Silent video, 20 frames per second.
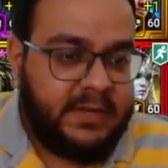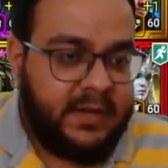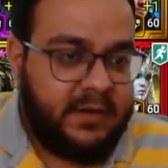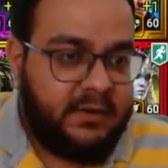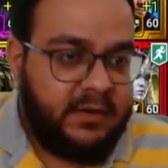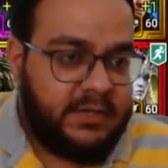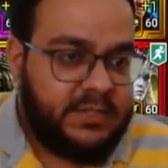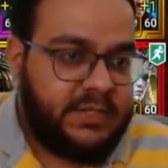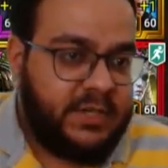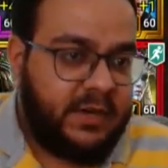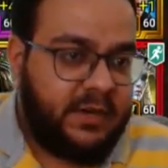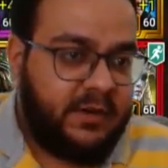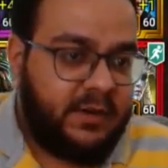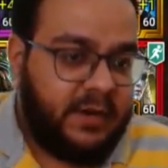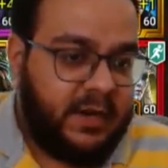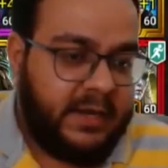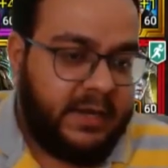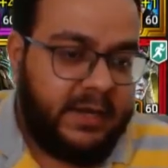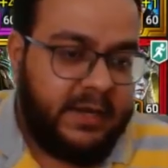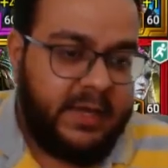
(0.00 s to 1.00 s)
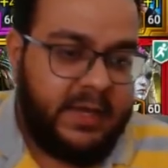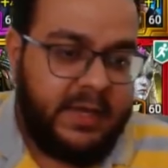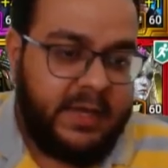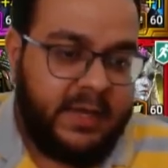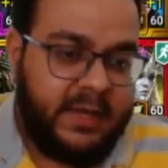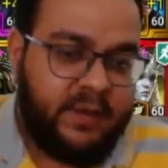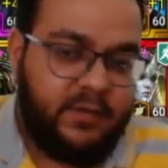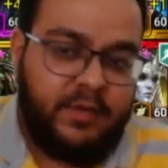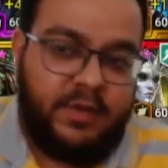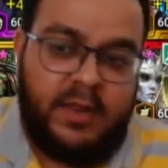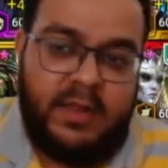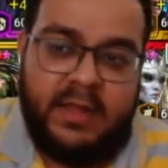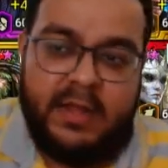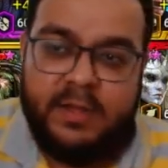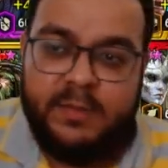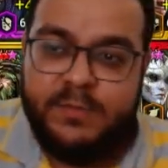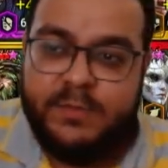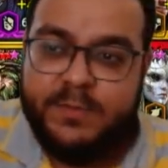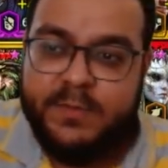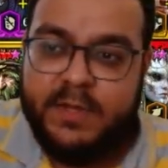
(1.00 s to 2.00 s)
Crushing Rend, and
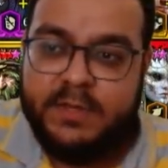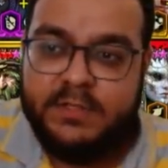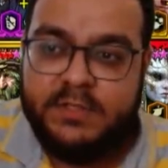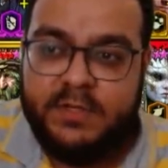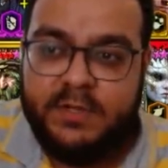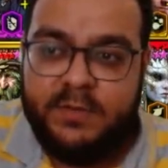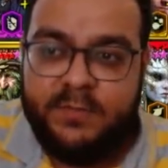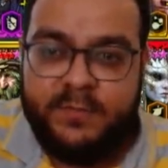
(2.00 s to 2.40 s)
Helm Smasher.